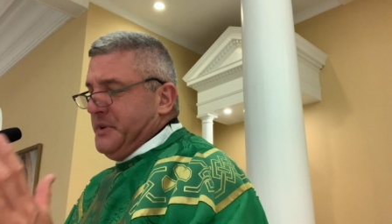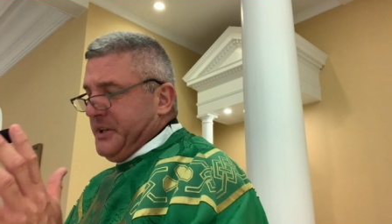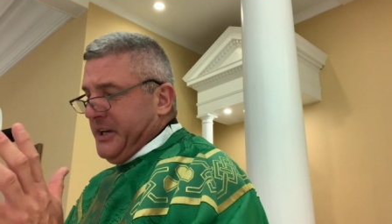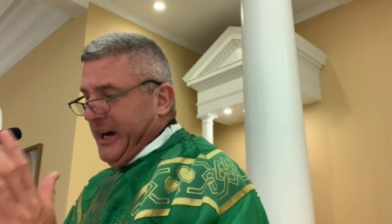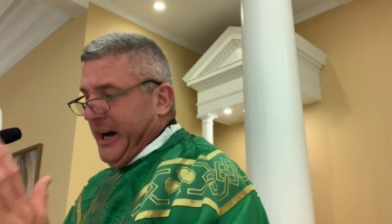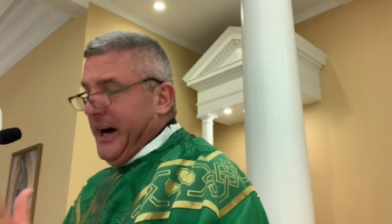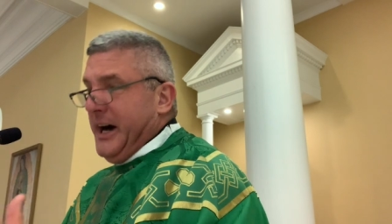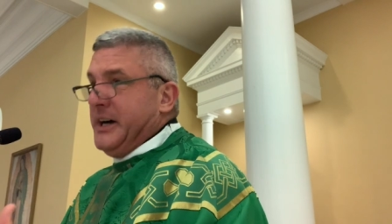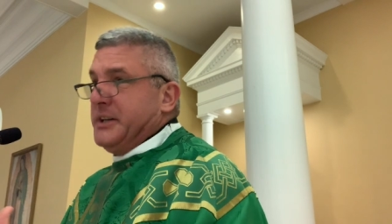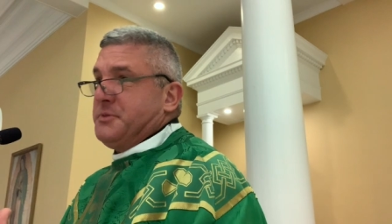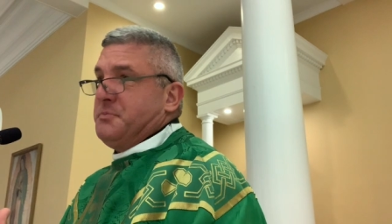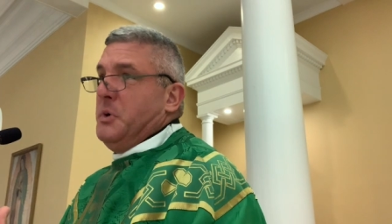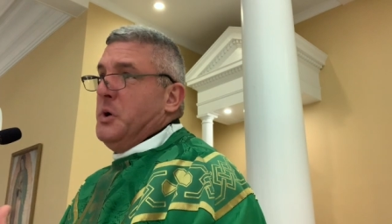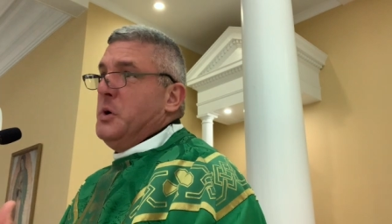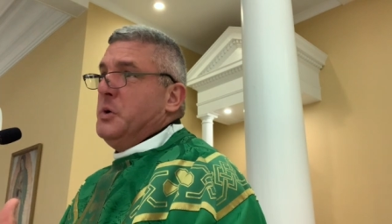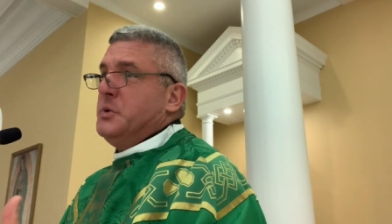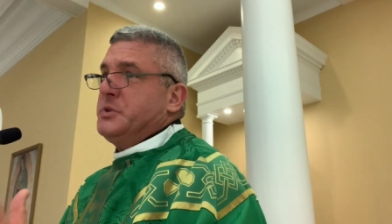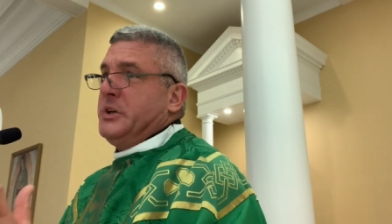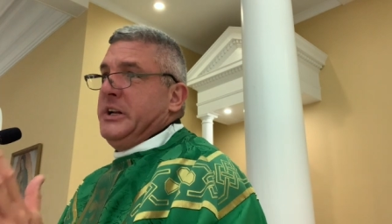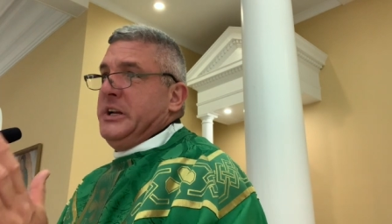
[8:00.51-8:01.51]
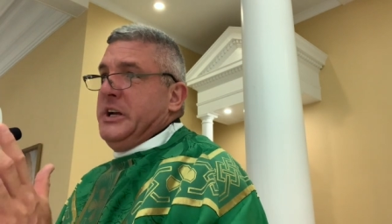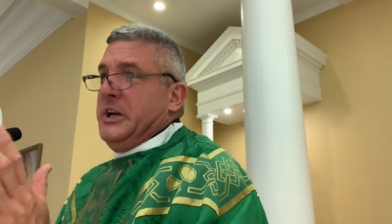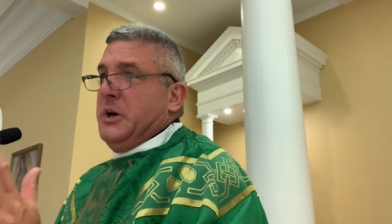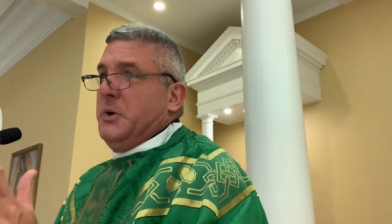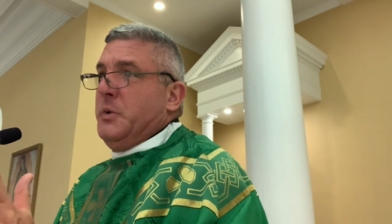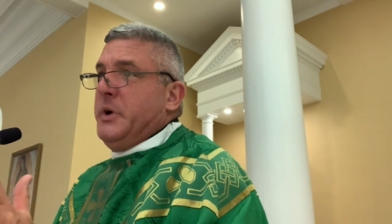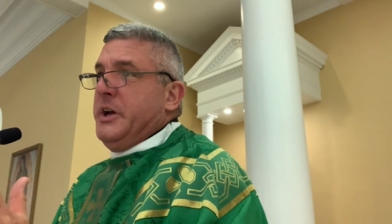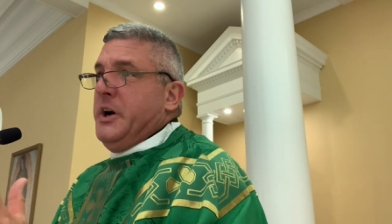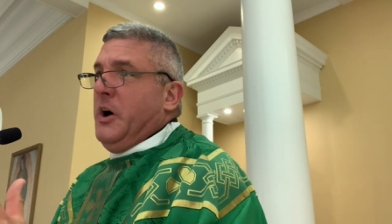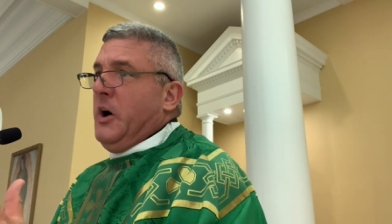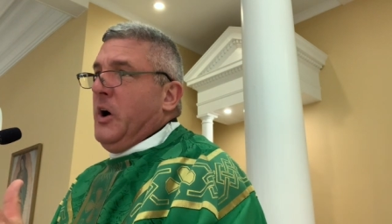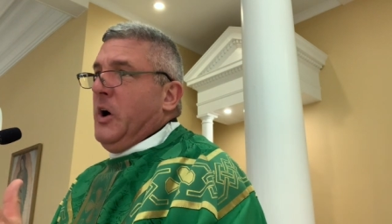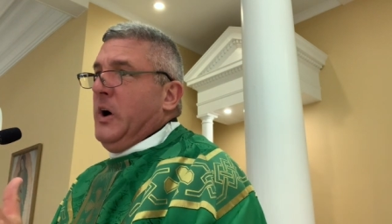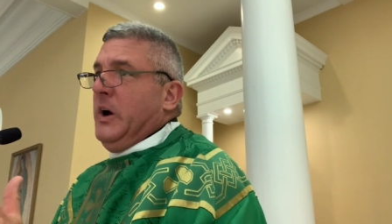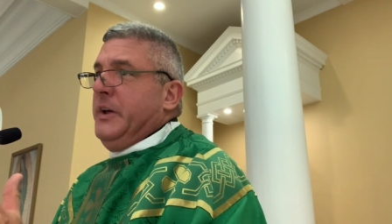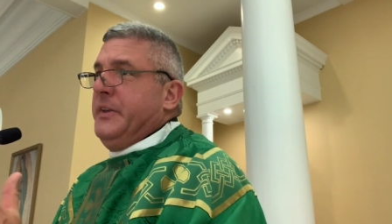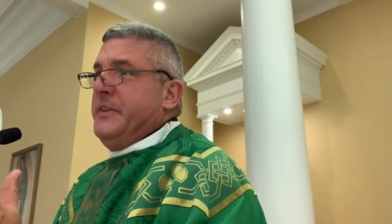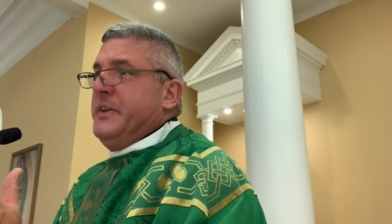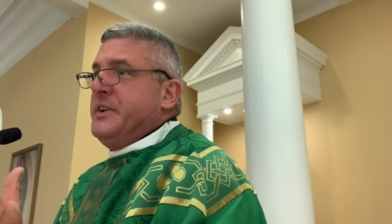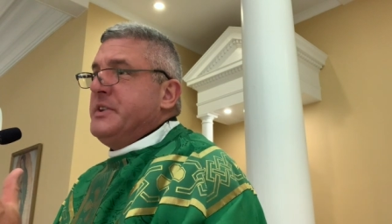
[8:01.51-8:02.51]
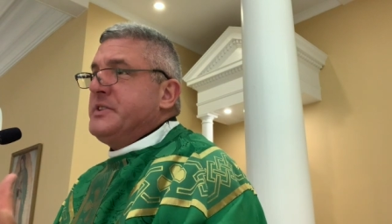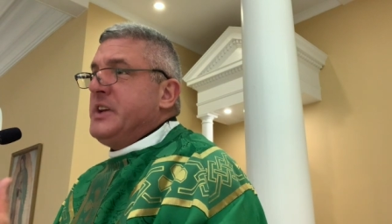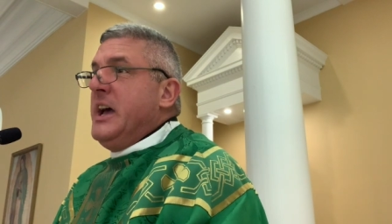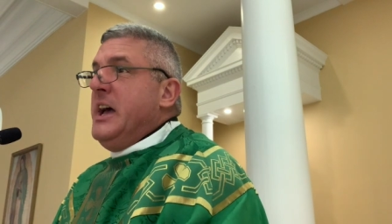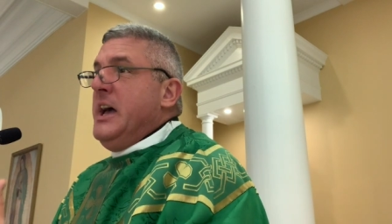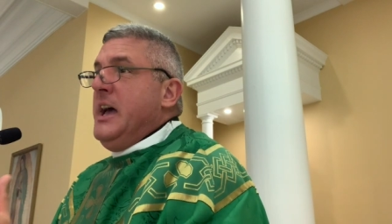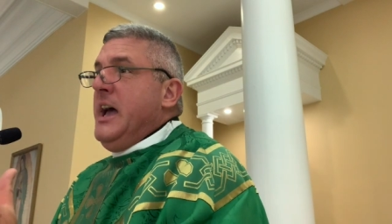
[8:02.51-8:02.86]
cosmos. And here we are in this